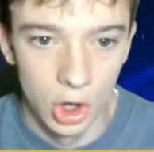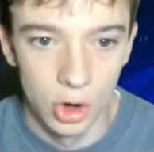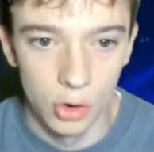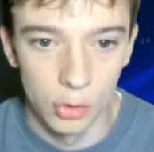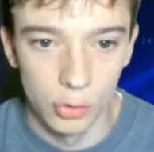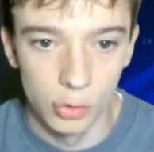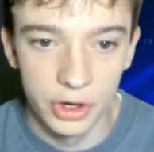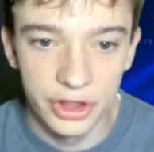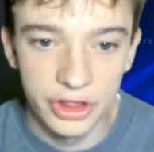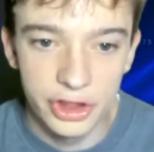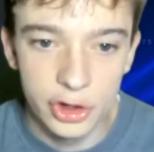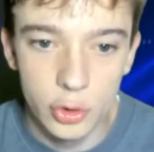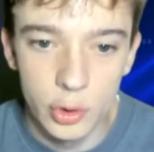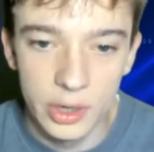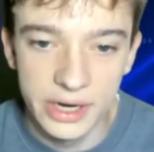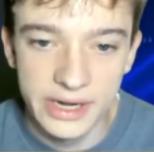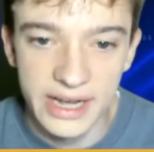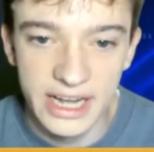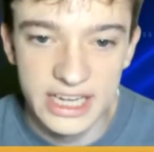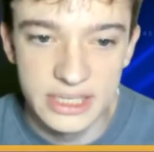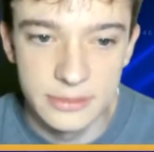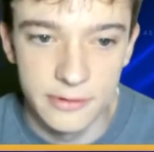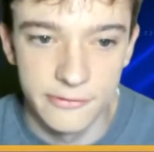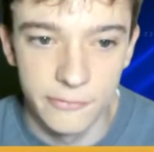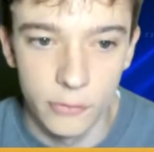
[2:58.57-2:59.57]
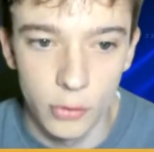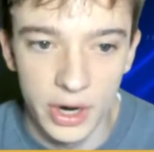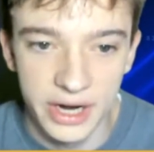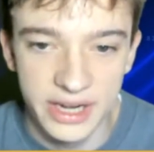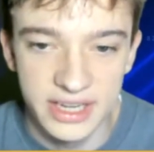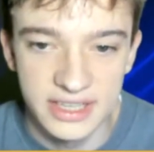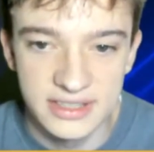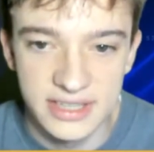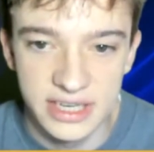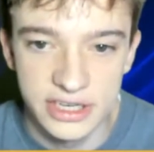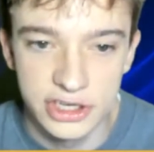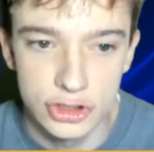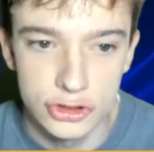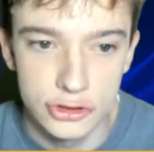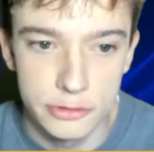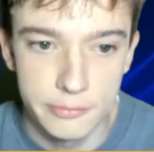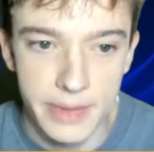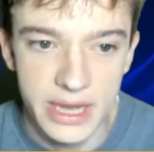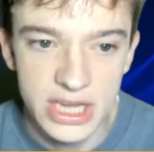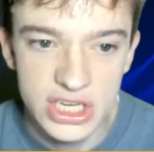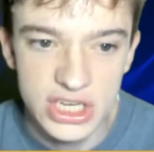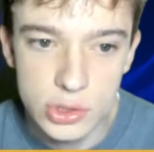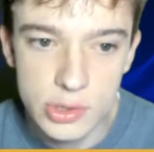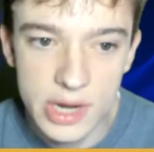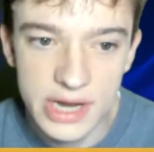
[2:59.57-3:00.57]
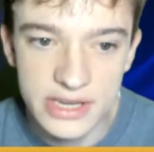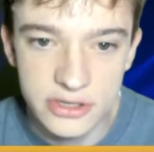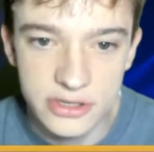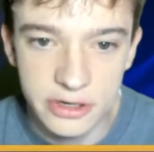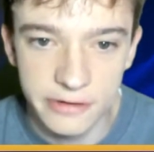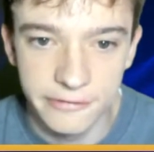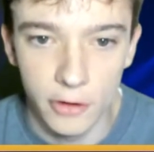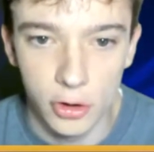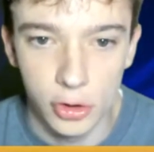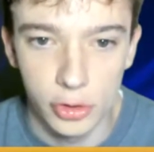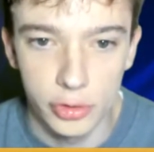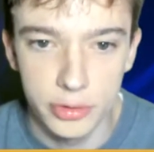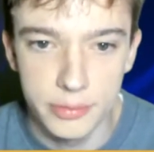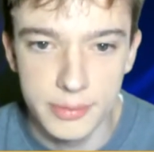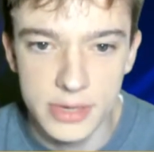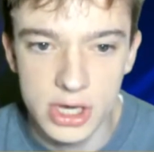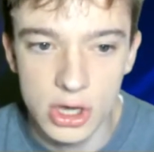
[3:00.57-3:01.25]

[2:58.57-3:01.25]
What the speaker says: Really quick guys, before I continue, make sure you guys are following me